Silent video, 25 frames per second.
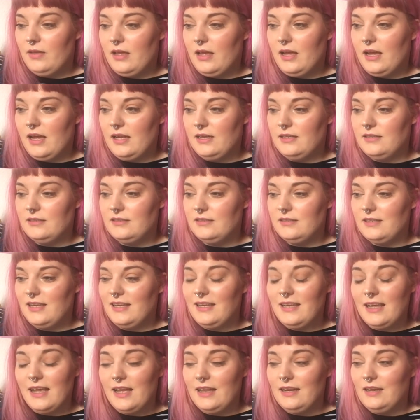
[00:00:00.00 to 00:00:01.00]
and
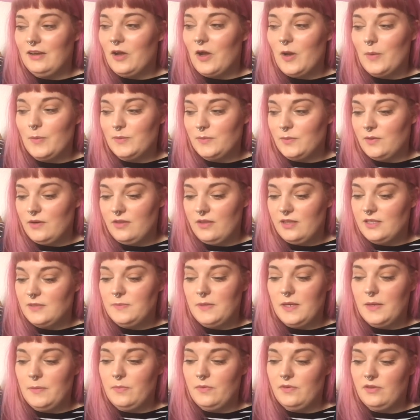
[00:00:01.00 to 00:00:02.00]
again i was one of those
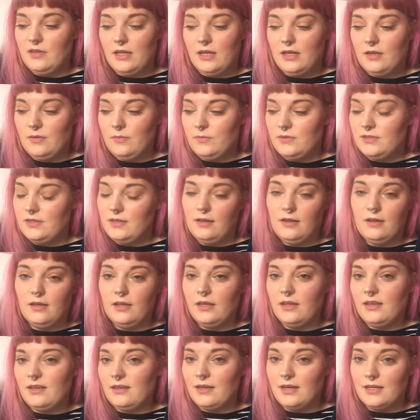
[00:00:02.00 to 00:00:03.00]
people that was
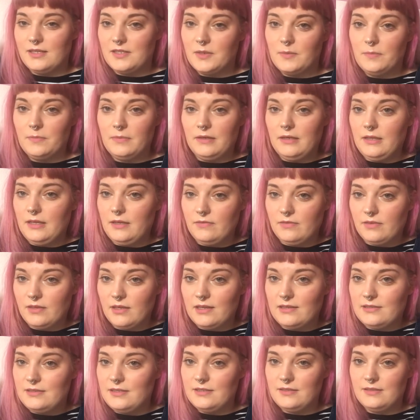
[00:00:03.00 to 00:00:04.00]
like i don't believe
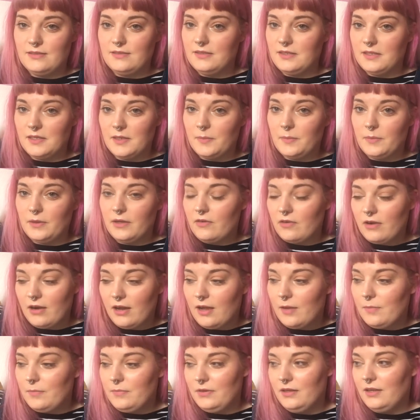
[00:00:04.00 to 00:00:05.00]
this this is going to be
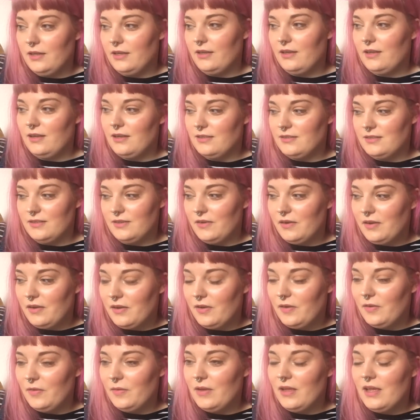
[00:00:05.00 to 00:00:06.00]
crap like i don't
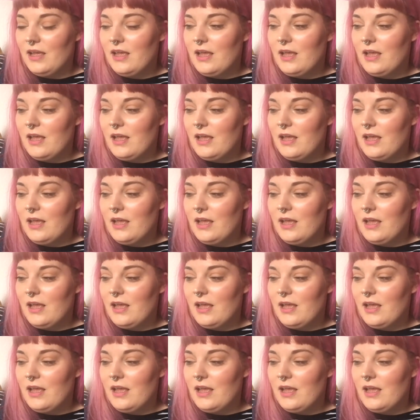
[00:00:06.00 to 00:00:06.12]
know